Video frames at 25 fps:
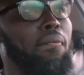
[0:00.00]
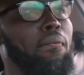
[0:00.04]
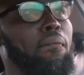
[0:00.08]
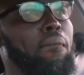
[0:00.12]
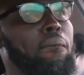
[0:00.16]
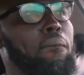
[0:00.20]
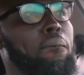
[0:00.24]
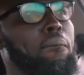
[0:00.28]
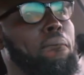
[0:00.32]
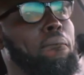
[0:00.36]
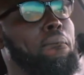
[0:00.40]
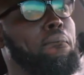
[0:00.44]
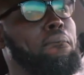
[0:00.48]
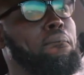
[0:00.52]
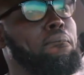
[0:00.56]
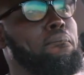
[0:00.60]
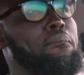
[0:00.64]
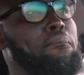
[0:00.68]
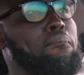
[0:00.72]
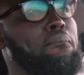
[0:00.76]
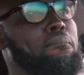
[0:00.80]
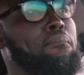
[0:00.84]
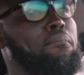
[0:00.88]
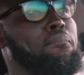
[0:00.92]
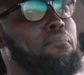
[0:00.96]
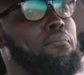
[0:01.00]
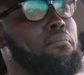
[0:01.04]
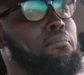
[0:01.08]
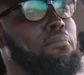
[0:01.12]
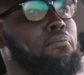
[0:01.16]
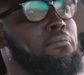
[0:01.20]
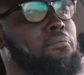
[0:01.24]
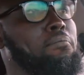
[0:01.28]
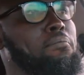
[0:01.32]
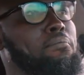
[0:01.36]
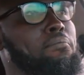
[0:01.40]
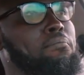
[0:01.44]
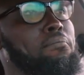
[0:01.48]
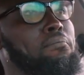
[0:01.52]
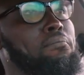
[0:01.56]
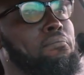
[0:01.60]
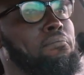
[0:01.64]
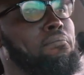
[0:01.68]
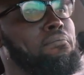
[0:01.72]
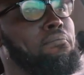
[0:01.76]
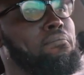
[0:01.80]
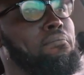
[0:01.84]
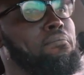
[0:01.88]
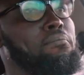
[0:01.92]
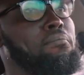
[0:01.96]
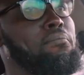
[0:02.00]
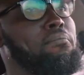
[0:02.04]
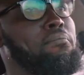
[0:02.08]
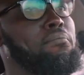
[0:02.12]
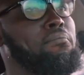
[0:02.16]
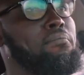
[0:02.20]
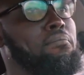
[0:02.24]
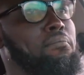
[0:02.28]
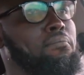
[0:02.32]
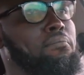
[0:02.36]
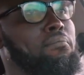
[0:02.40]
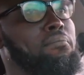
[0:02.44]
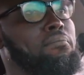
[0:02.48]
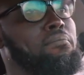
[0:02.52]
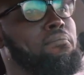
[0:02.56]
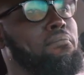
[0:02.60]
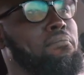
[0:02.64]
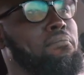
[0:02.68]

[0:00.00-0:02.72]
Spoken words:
[no speech]